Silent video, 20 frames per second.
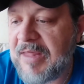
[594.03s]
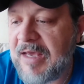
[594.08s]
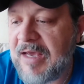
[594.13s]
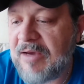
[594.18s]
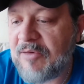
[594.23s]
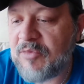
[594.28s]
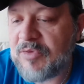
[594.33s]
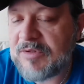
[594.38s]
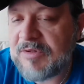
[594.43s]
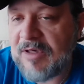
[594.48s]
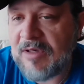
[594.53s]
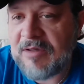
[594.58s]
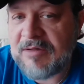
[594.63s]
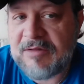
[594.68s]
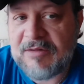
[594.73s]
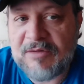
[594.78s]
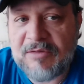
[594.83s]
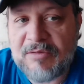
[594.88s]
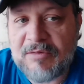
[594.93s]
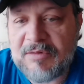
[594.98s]
That was
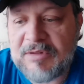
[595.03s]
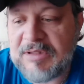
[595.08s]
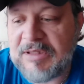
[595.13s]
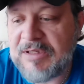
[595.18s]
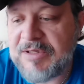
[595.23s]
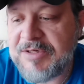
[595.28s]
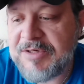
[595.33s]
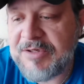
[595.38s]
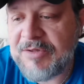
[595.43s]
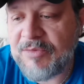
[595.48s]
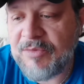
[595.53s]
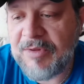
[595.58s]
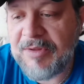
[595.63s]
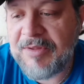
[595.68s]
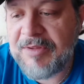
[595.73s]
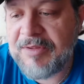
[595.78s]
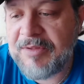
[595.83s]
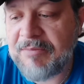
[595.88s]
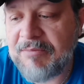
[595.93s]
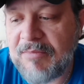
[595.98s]
also issue
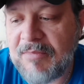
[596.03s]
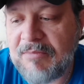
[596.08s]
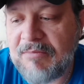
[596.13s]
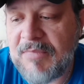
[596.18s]
with